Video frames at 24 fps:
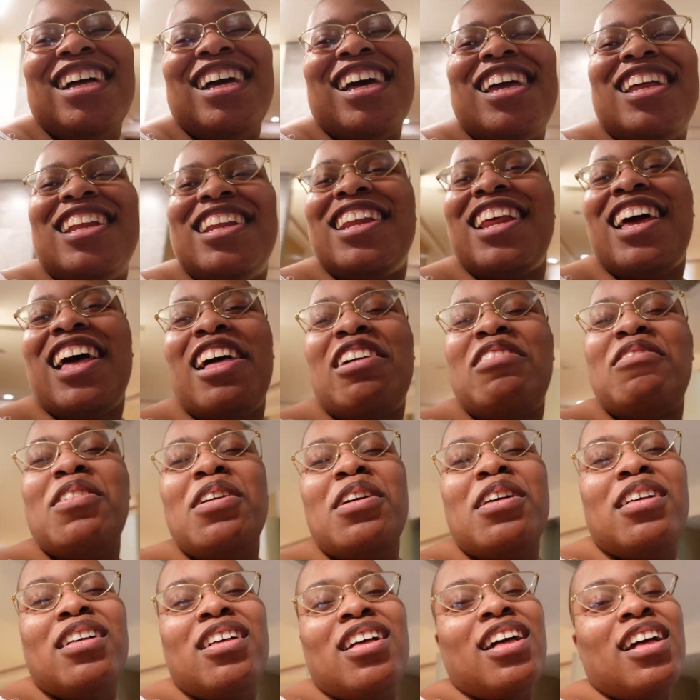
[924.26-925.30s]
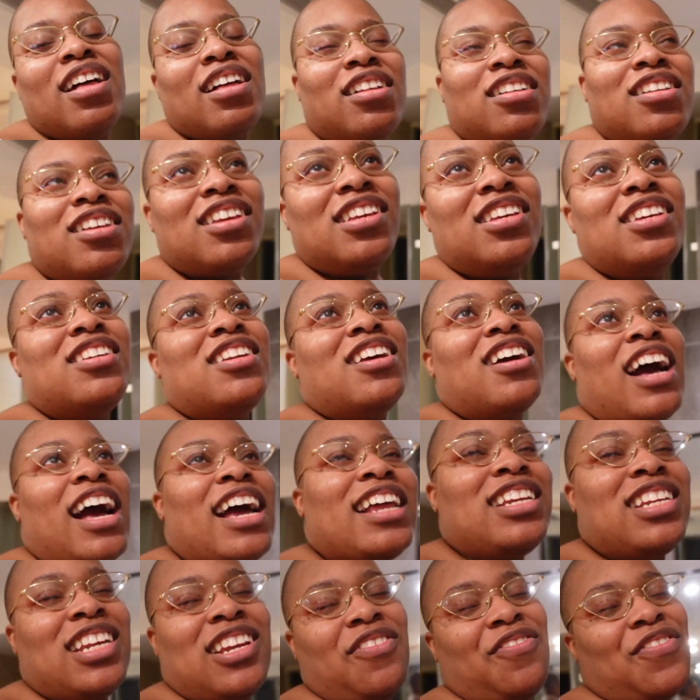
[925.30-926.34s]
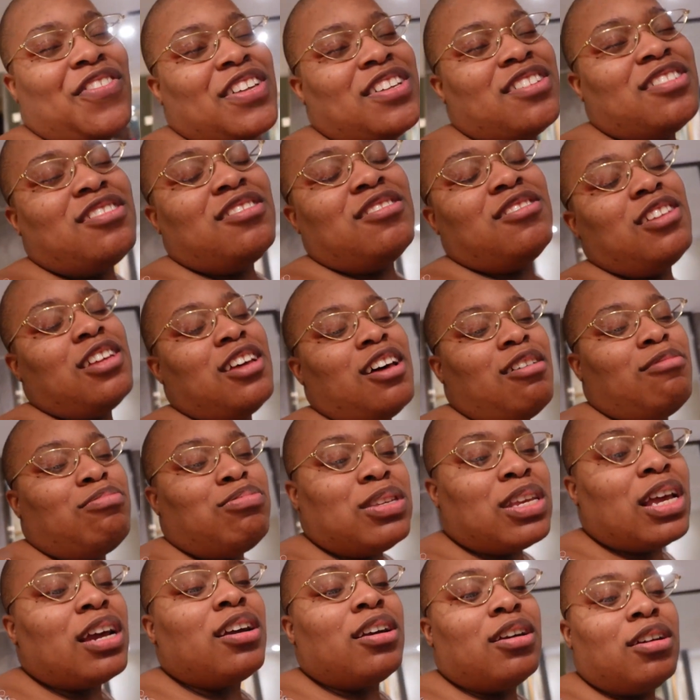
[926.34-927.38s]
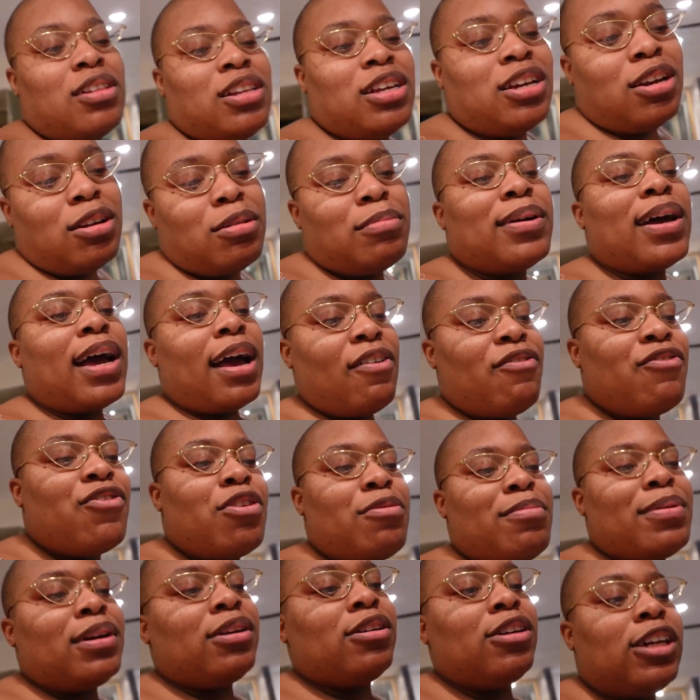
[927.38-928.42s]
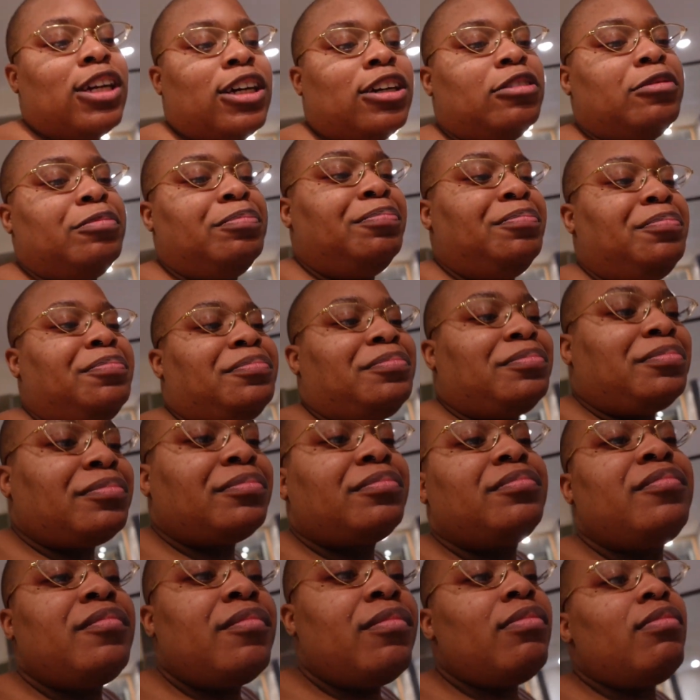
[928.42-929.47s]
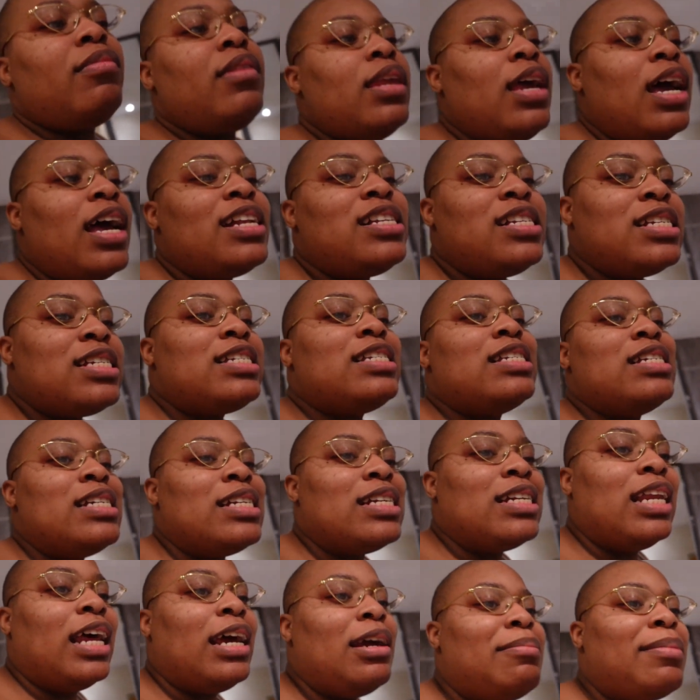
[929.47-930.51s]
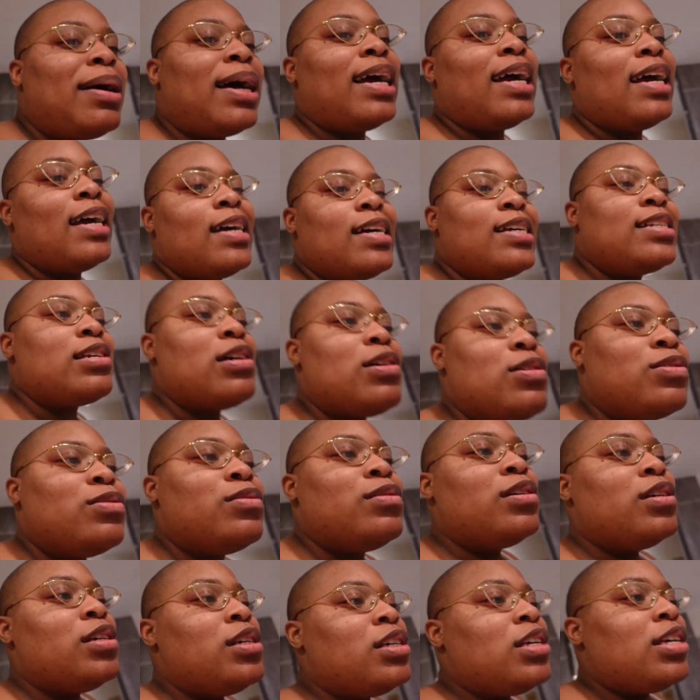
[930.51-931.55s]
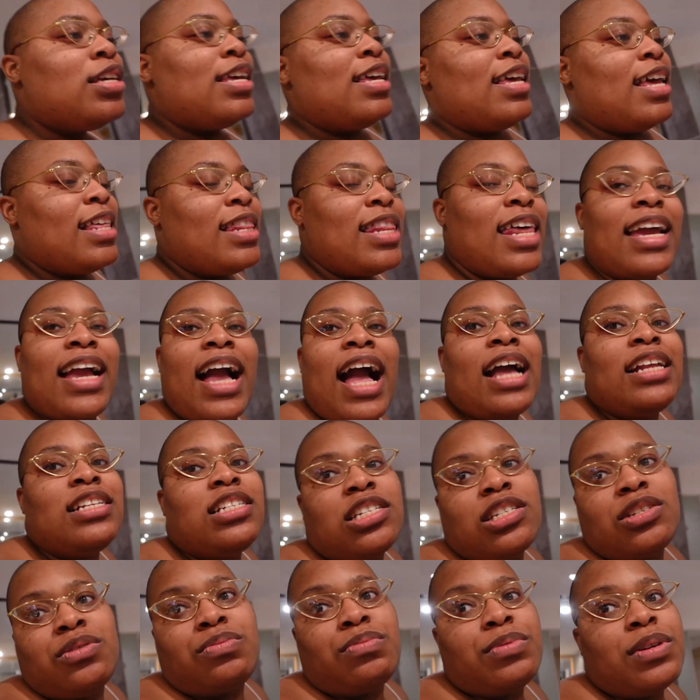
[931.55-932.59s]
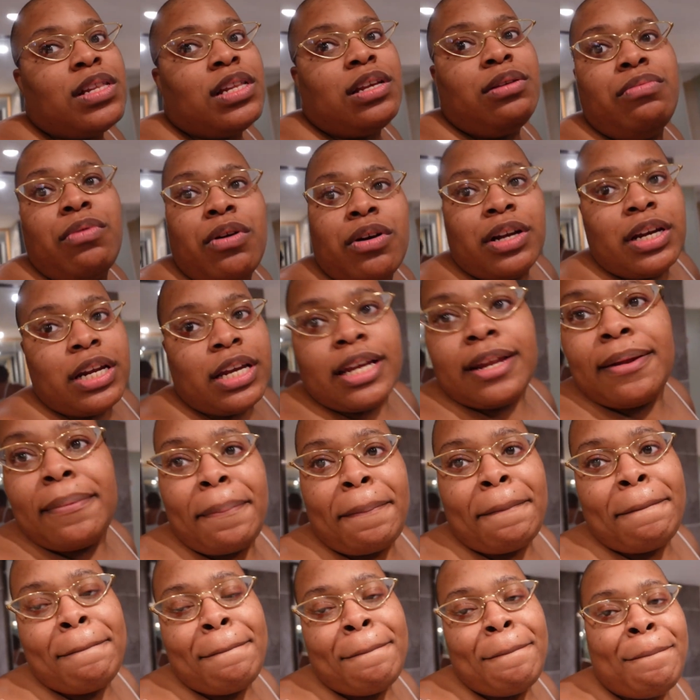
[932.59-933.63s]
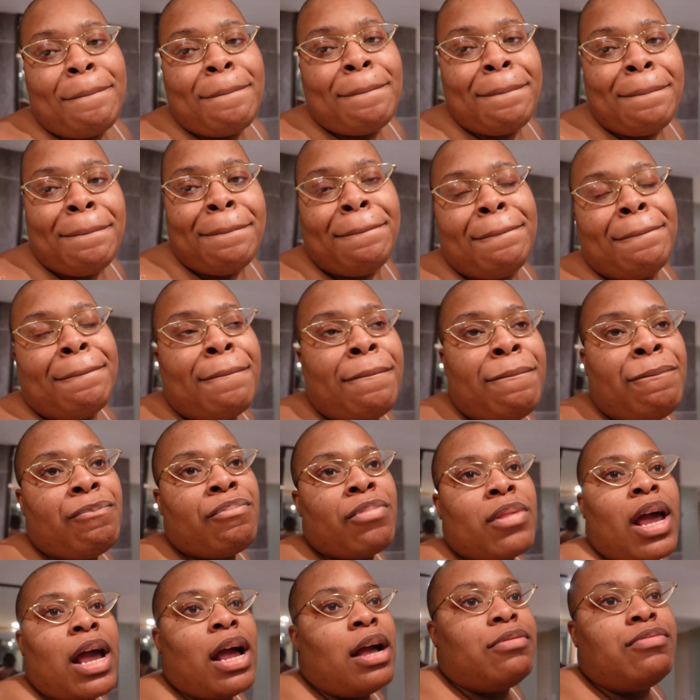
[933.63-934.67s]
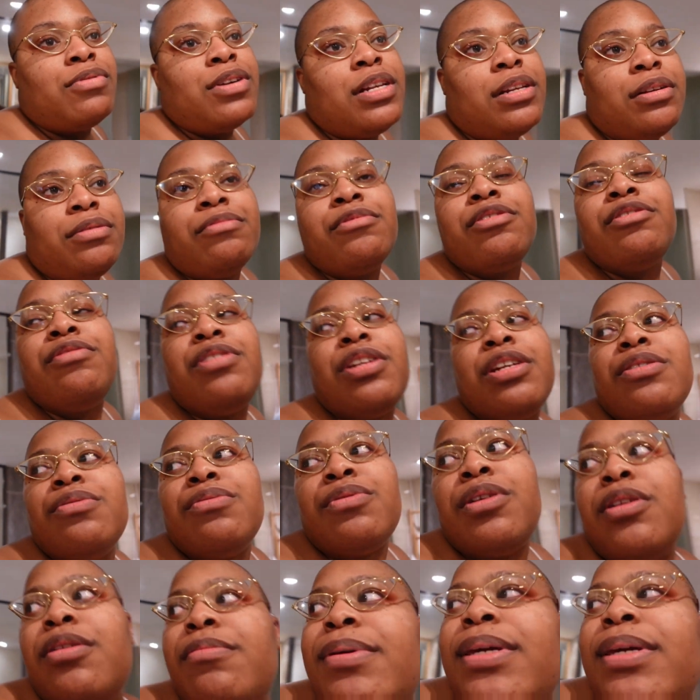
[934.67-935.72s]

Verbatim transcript: cutting up. You know, I did feel upset earlier, but I feel better now. I just need to take my ass home. Like I just really wanted, I really didn't want to